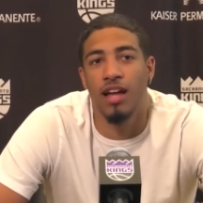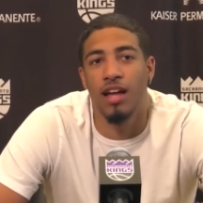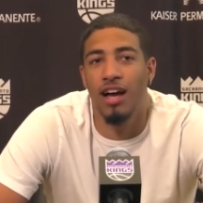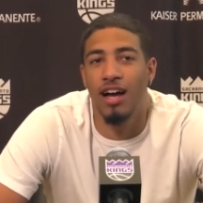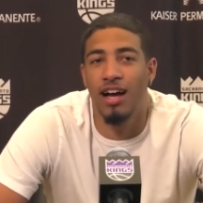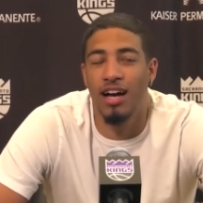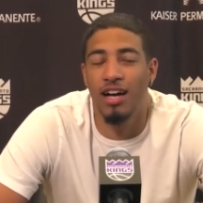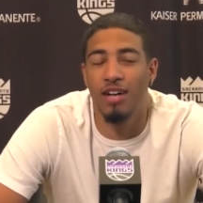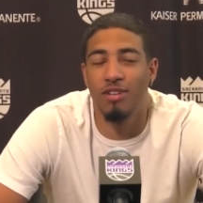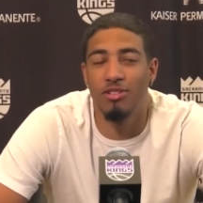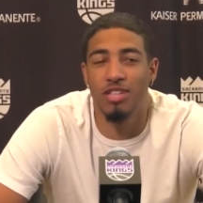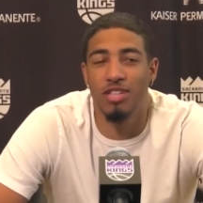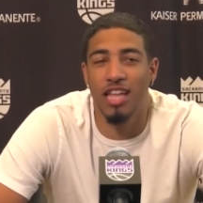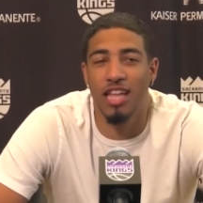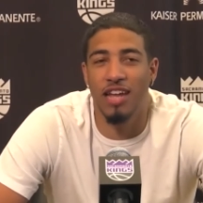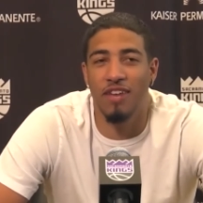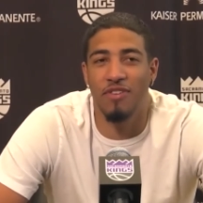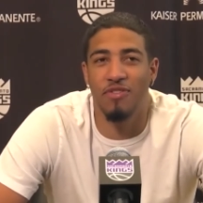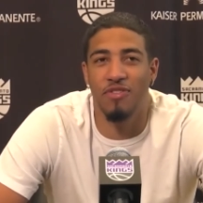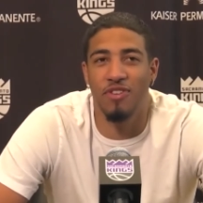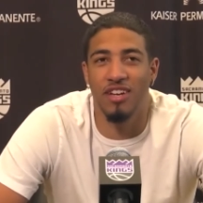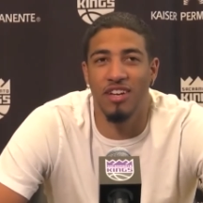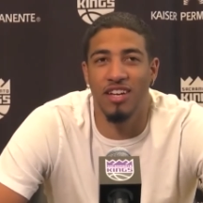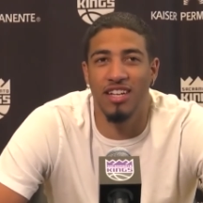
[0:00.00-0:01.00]
Uh, it was a lot
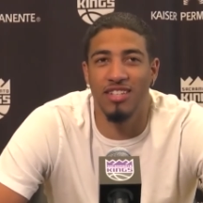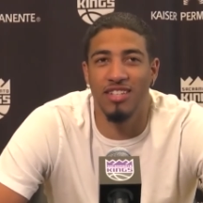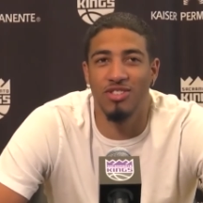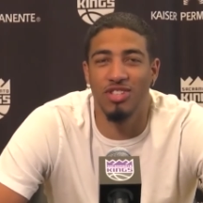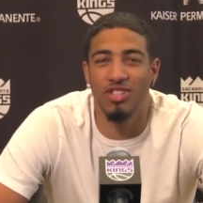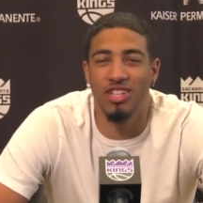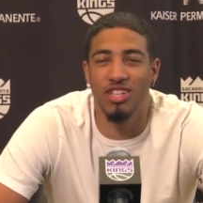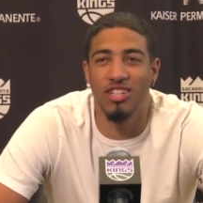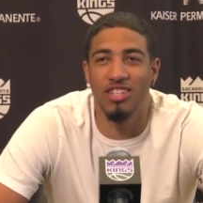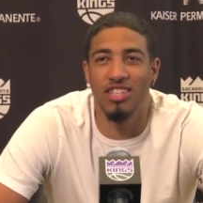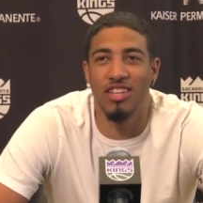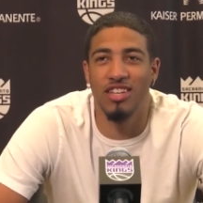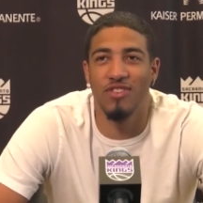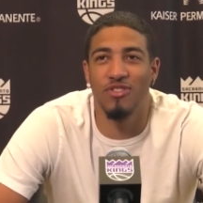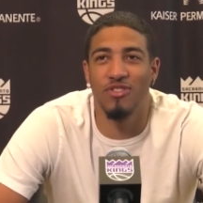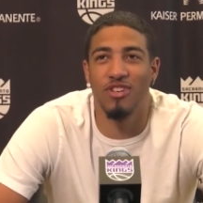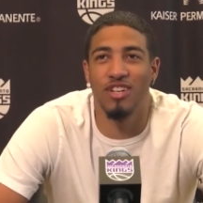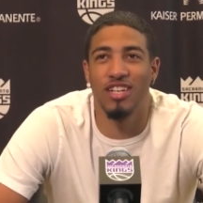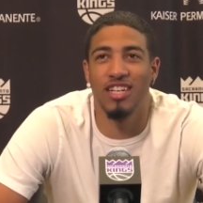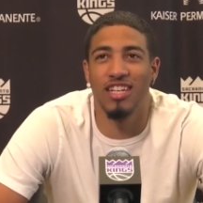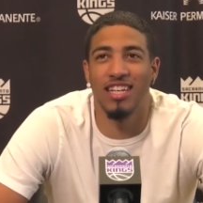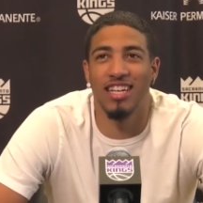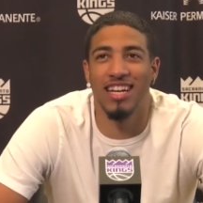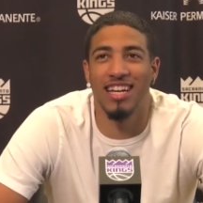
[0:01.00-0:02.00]
of fun. It was a little
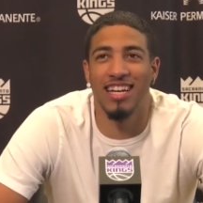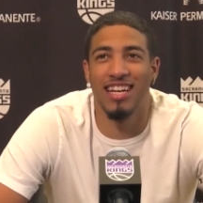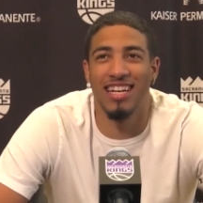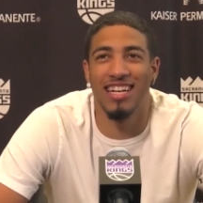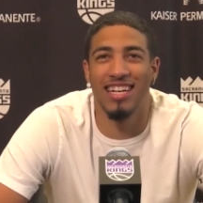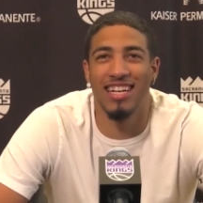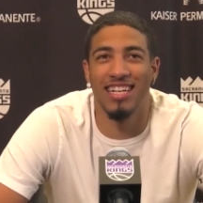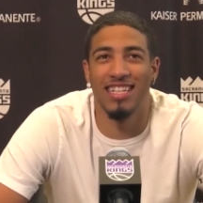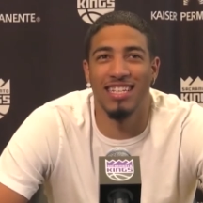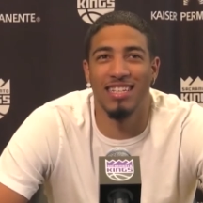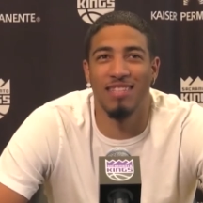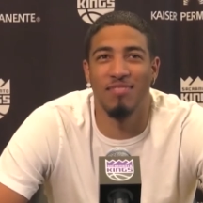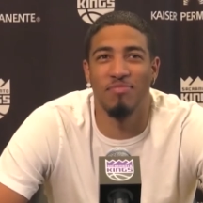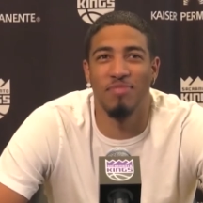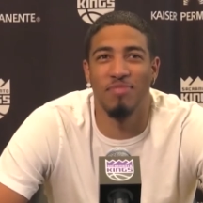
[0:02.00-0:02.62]
different uh, than